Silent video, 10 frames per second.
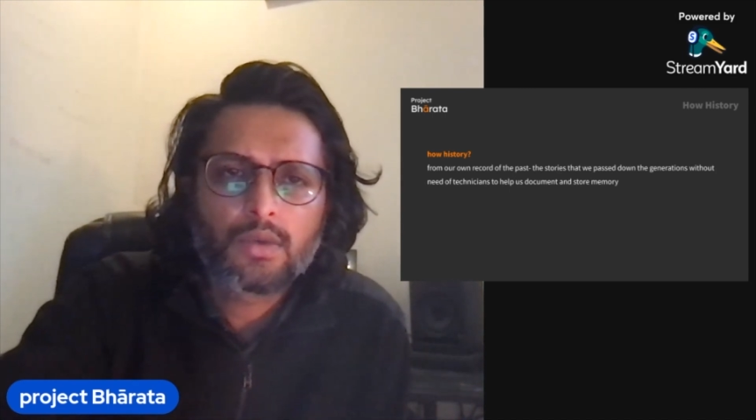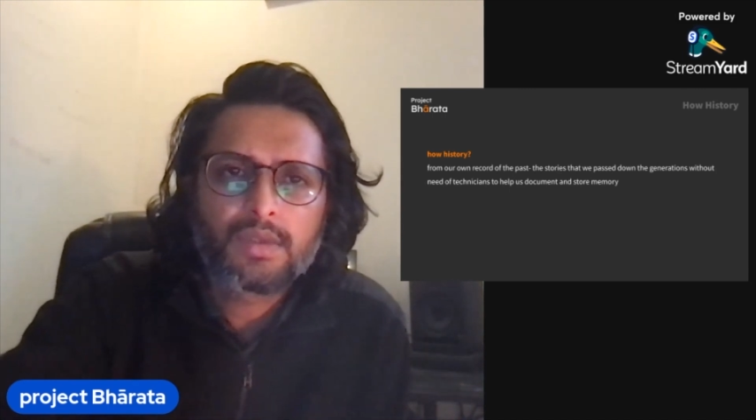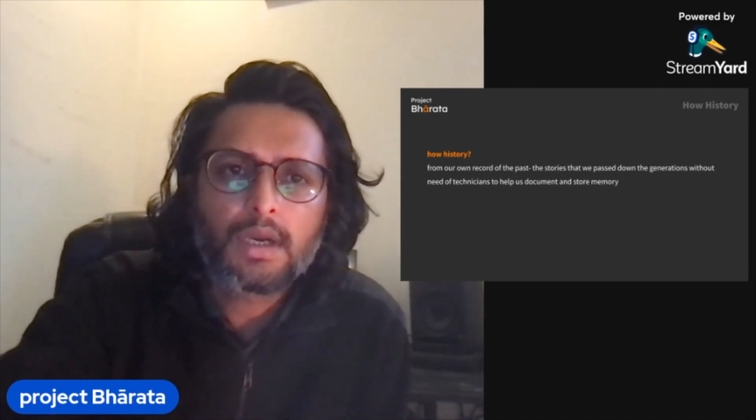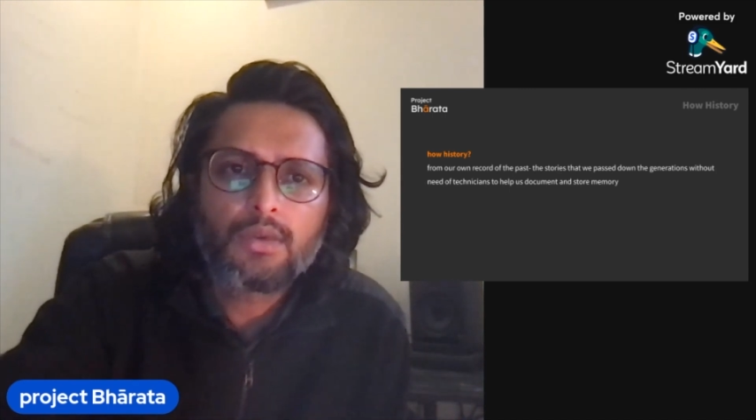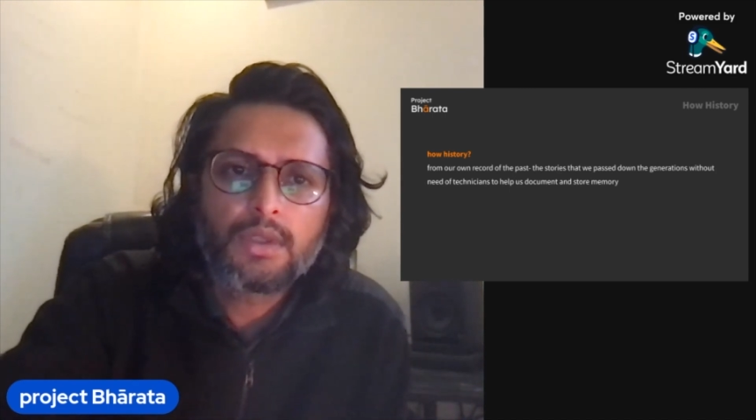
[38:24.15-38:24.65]
So
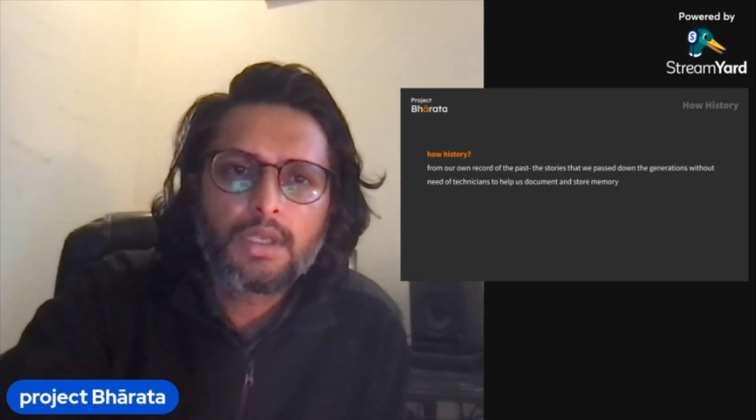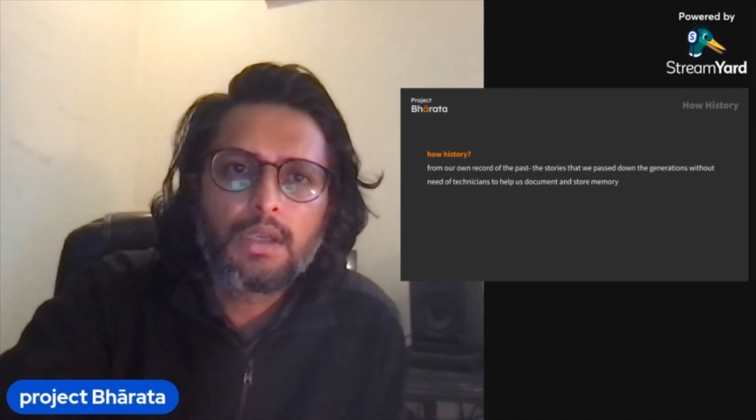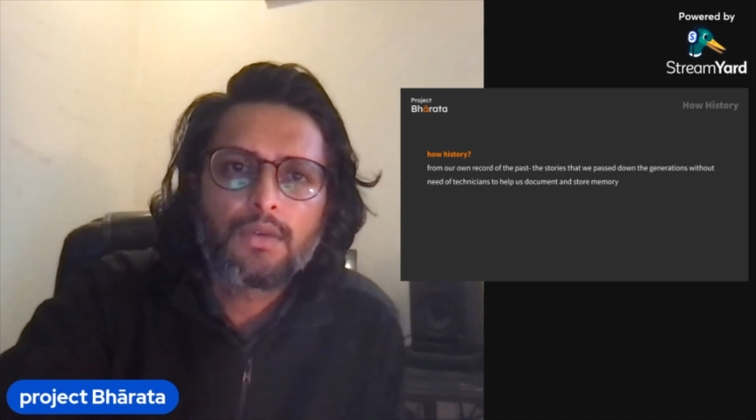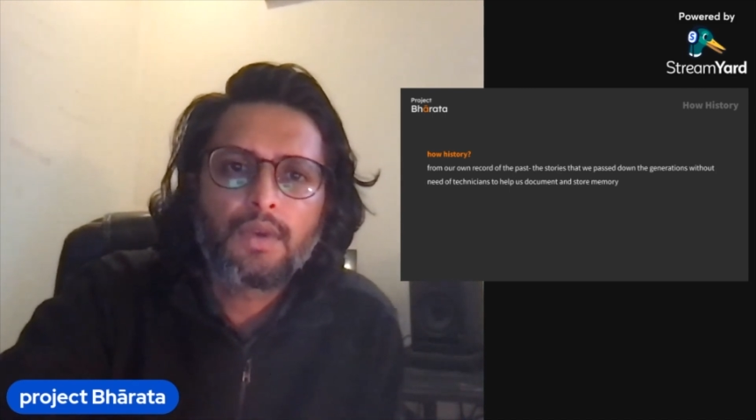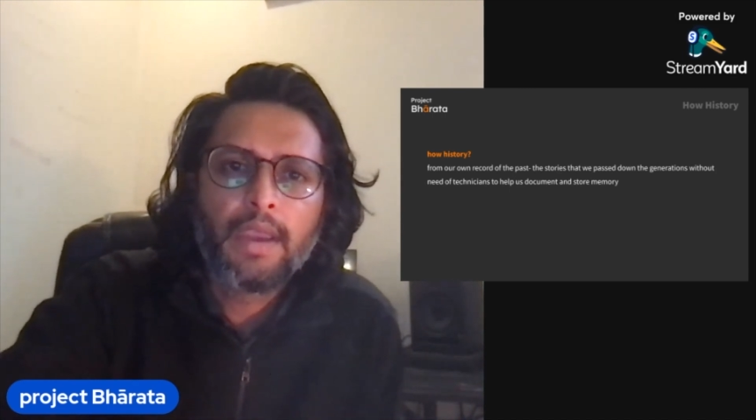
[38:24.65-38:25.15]
without the
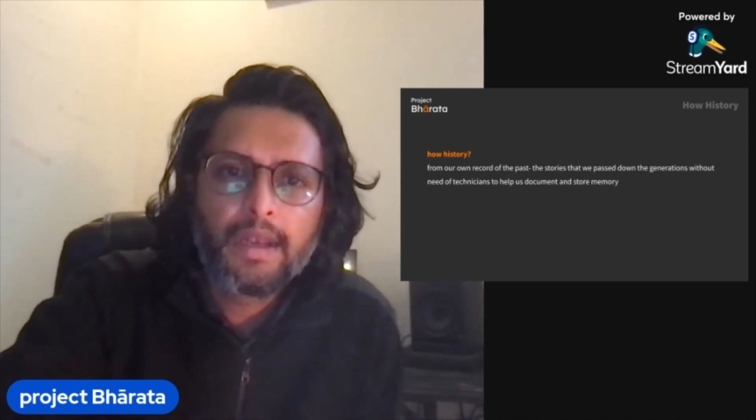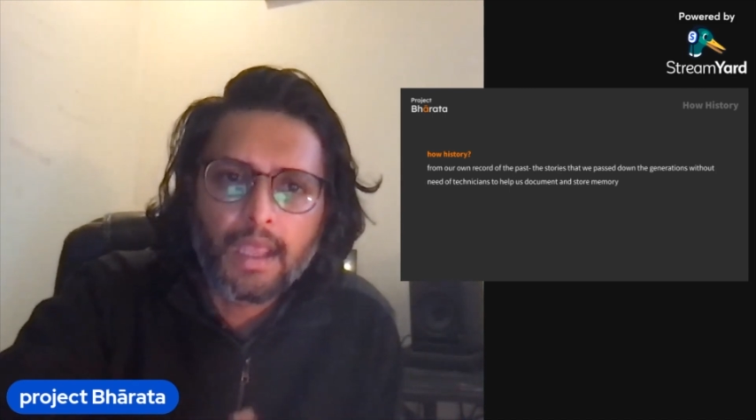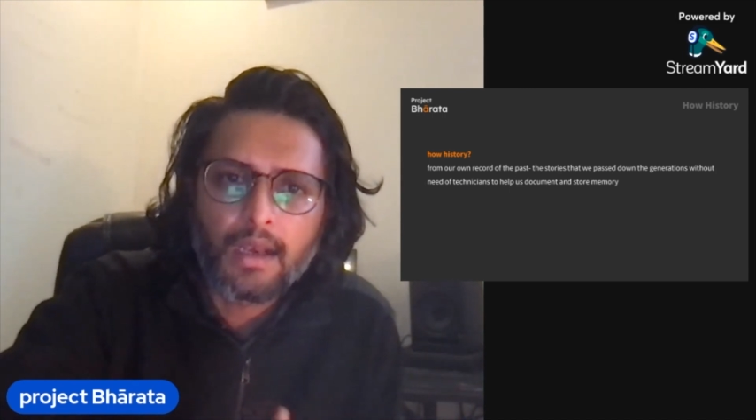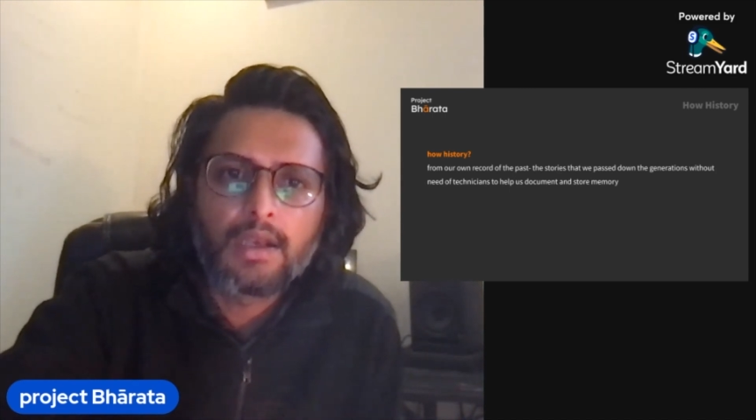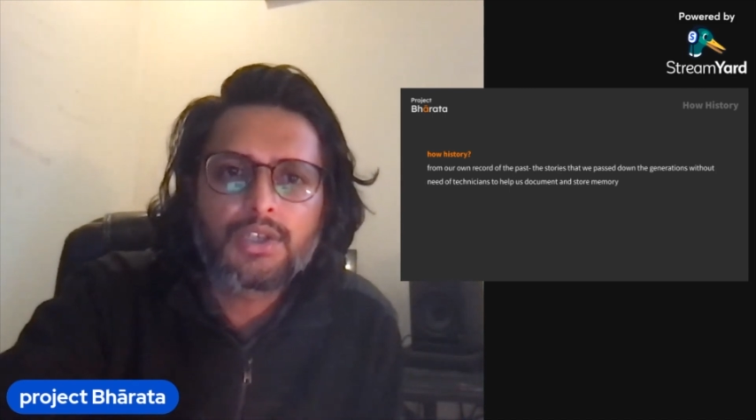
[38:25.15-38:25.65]
need of
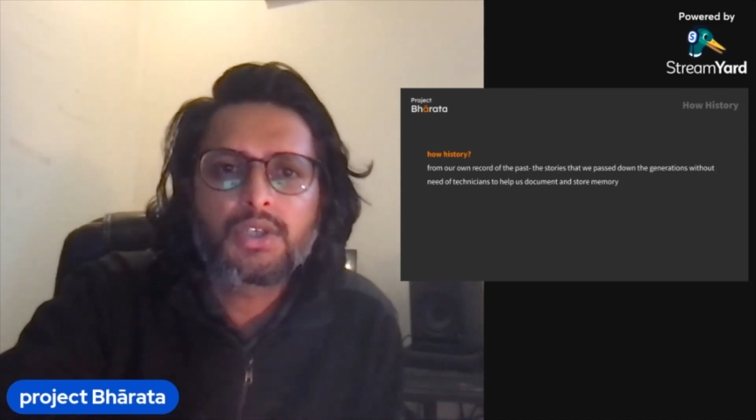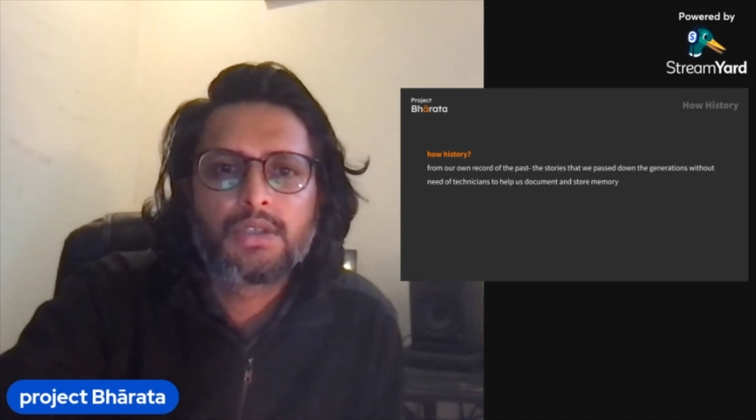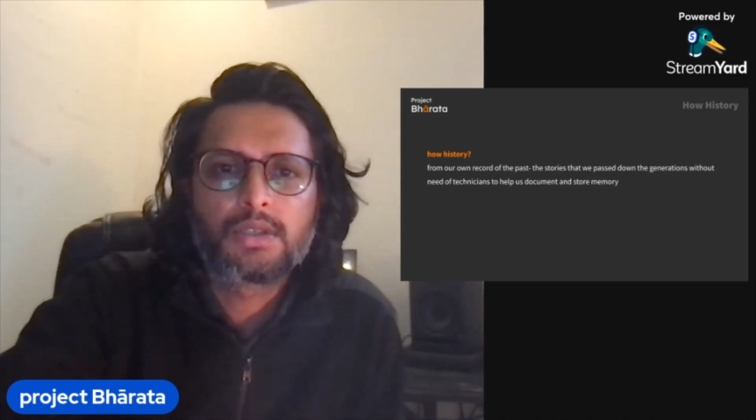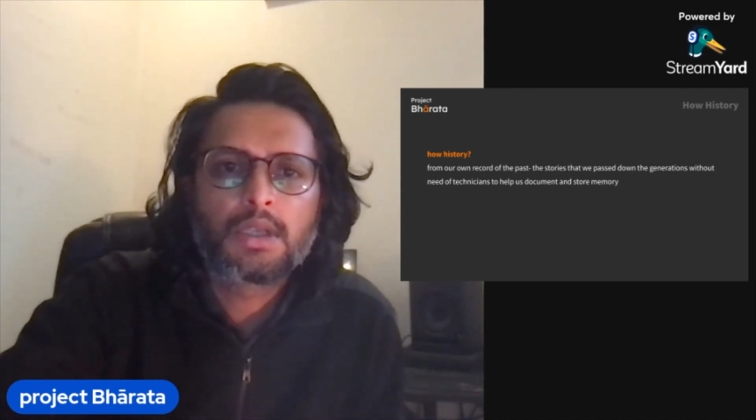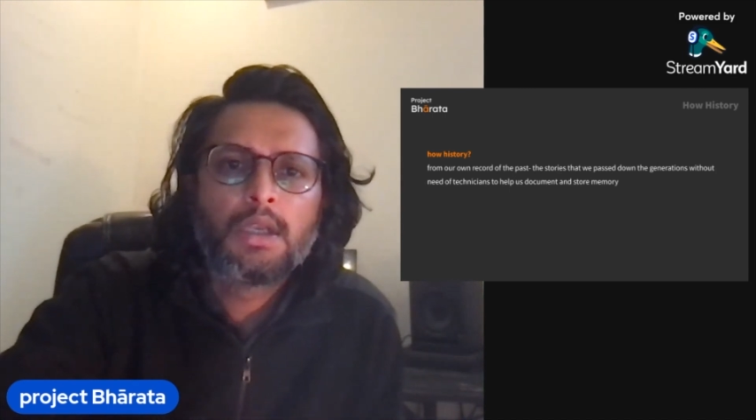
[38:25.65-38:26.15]

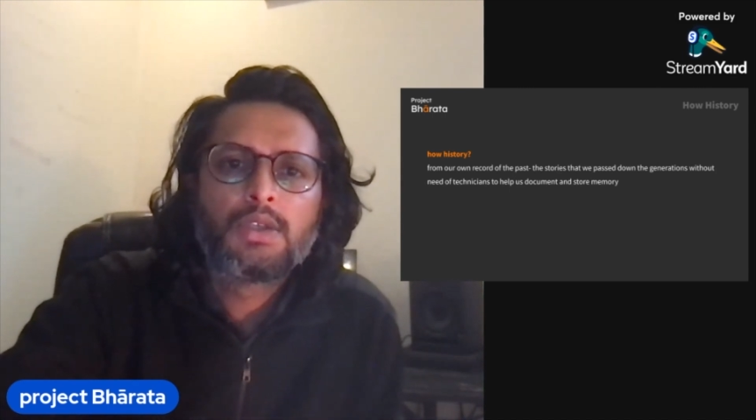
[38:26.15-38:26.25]
technicians